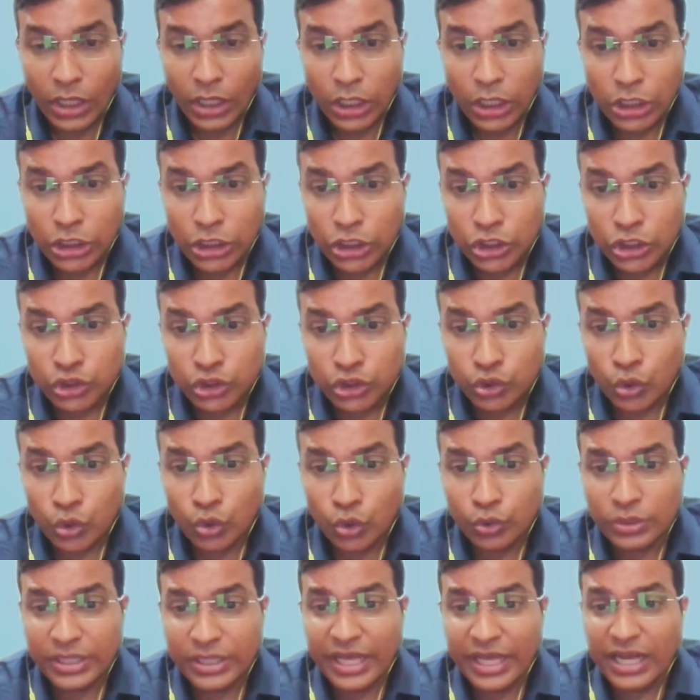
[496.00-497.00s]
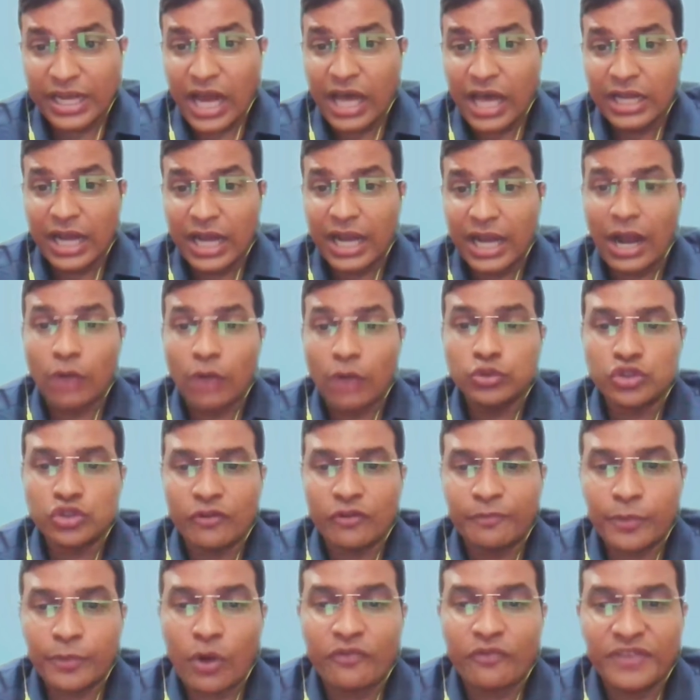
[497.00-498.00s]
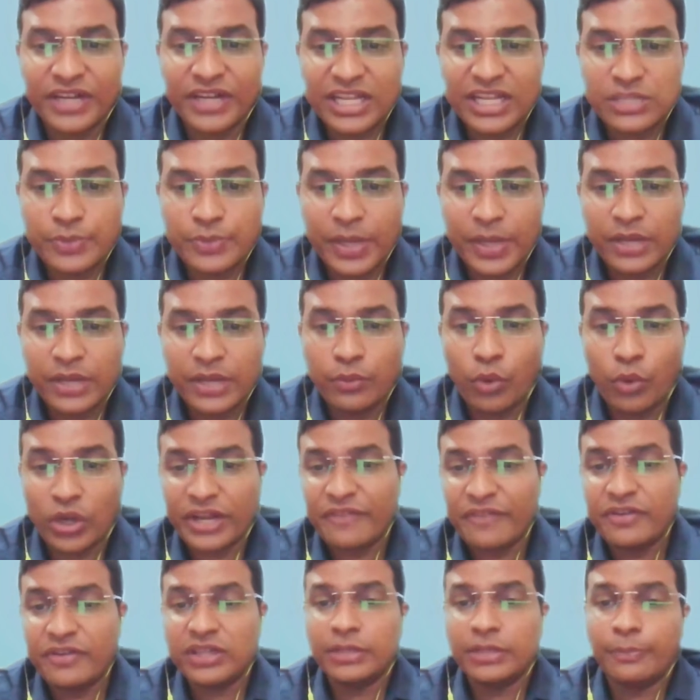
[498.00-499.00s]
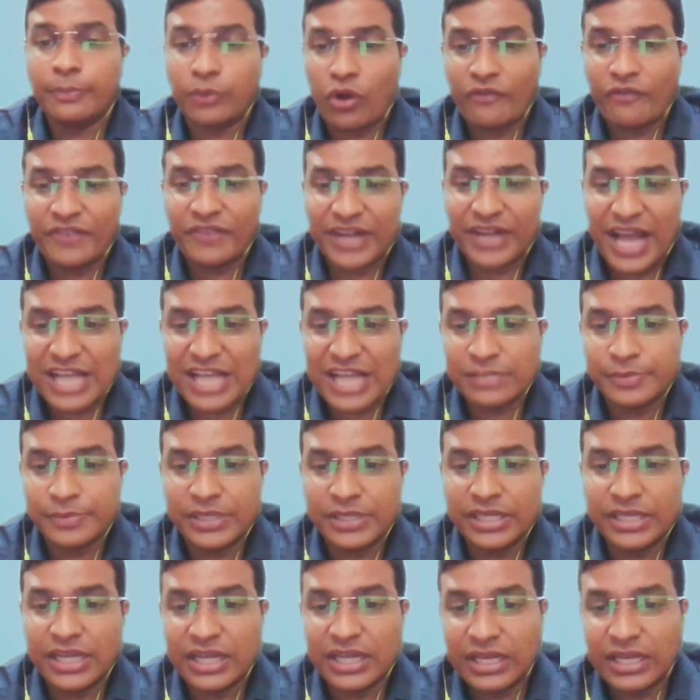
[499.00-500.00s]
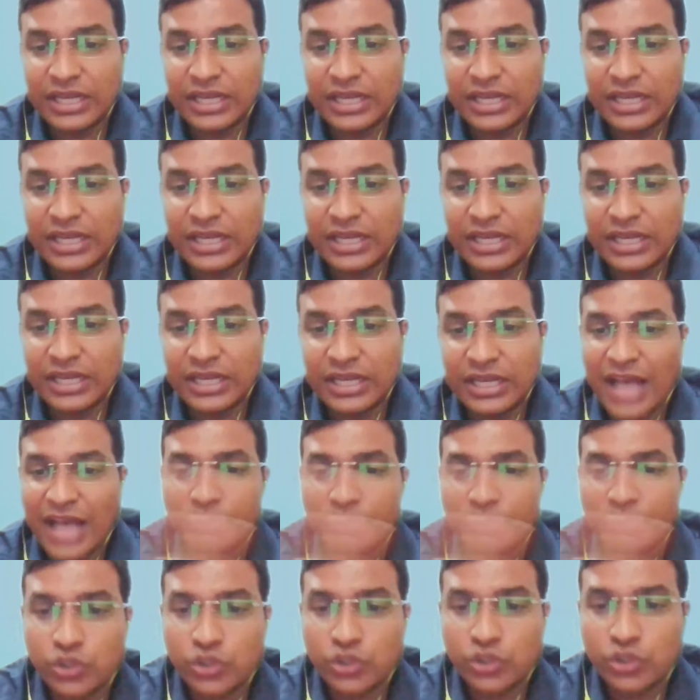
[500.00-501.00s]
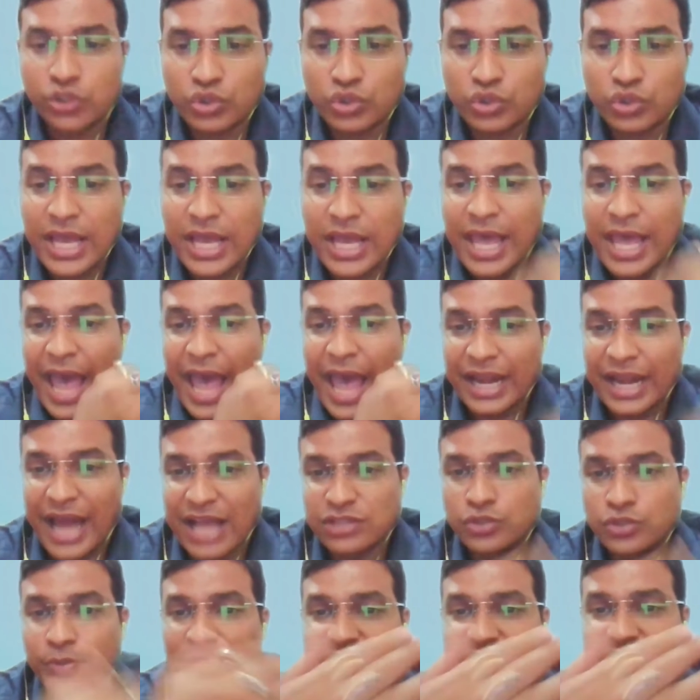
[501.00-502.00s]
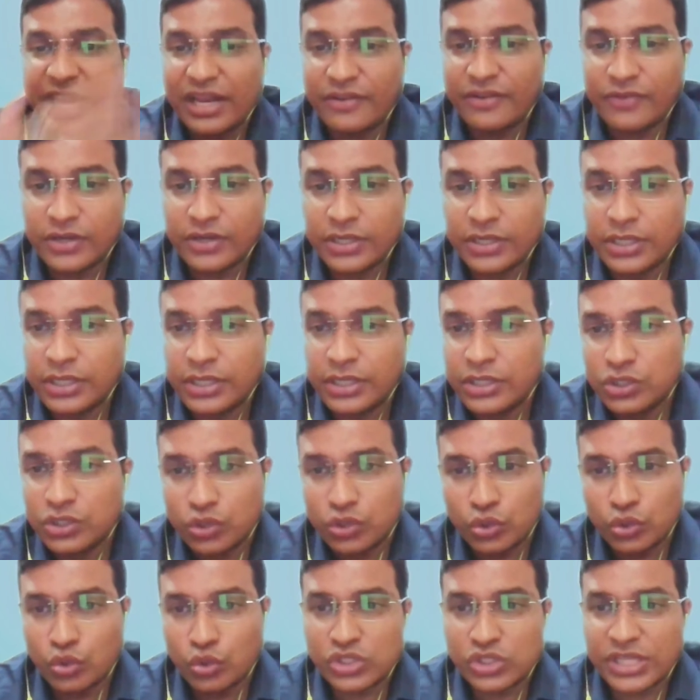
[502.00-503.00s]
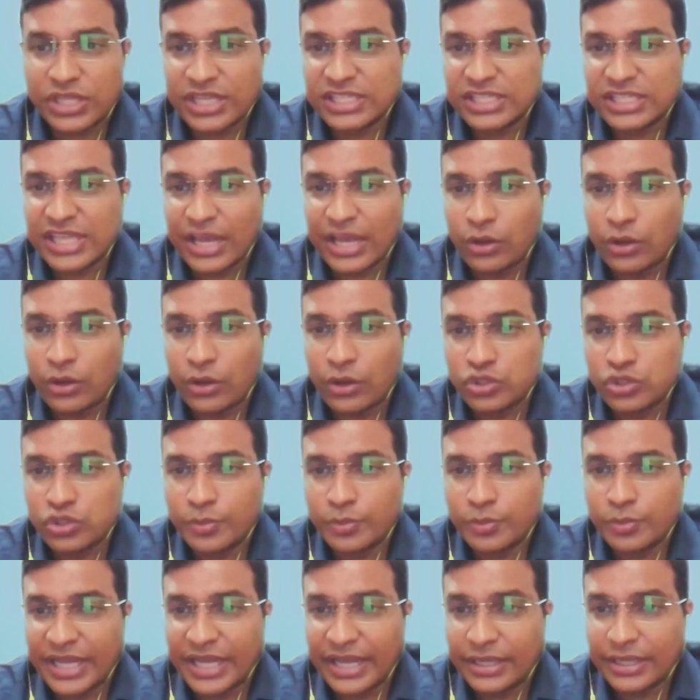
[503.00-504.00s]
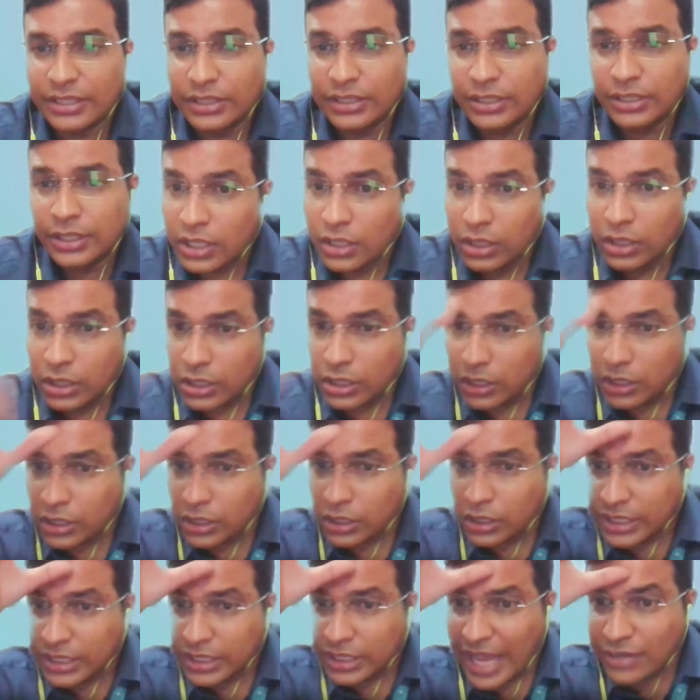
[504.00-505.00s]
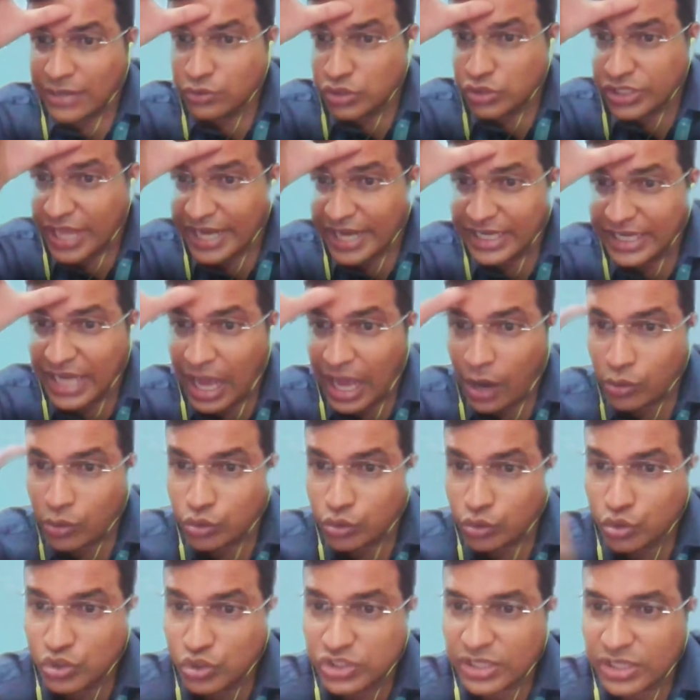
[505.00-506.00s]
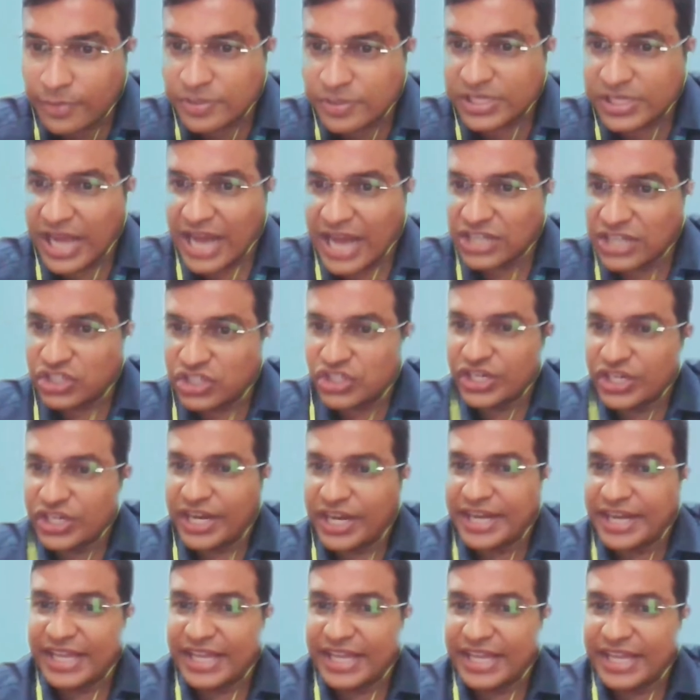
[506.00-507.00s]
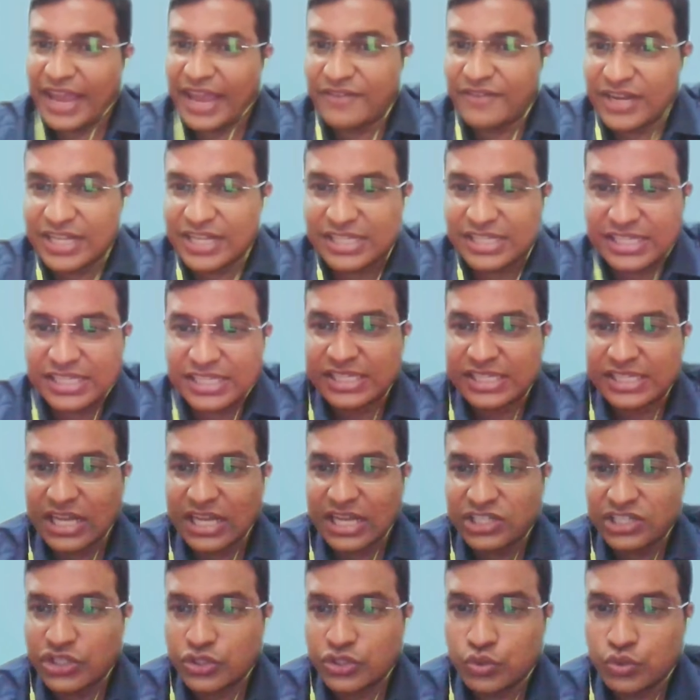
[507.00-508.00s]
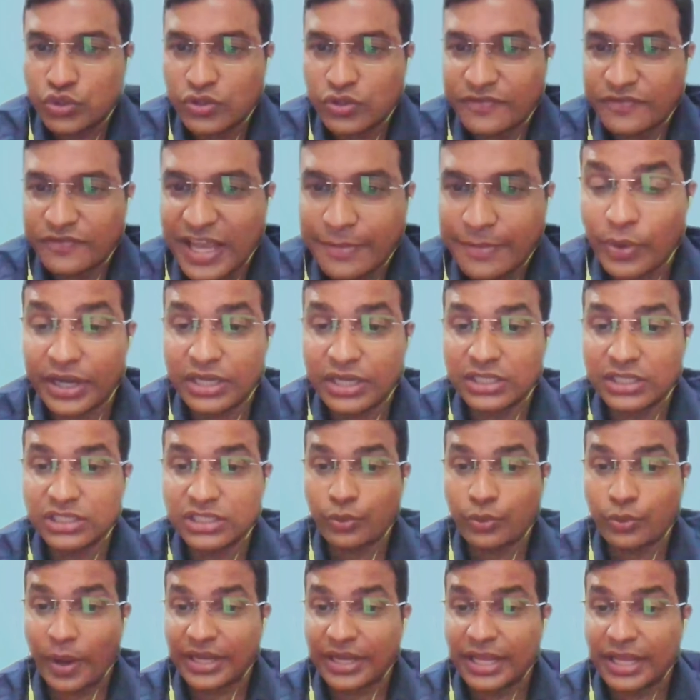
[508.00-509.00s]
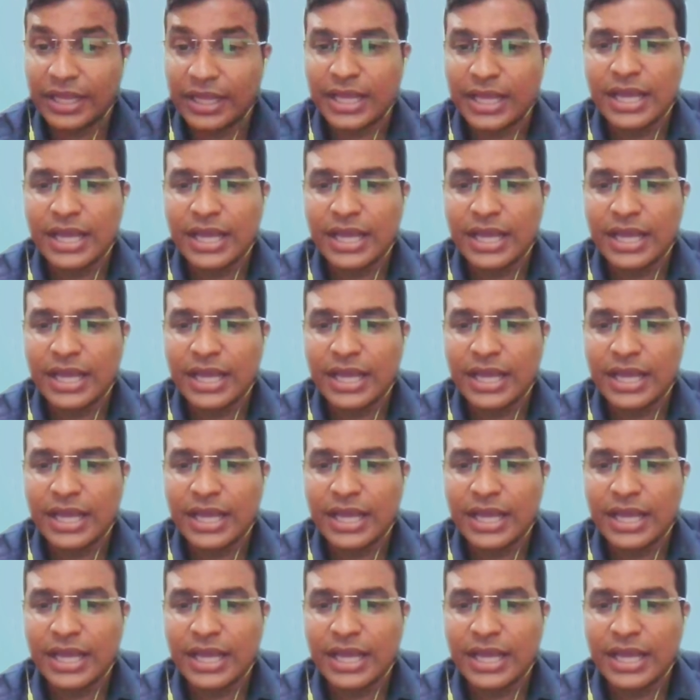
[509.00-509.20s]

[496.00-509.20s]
So there are accounts of profit as well. Whatever the profit has been done has to be shown and has to be delivered. So those things can also be taken. Can you cite how to substantiate the evidence in such issues of cyber squatting?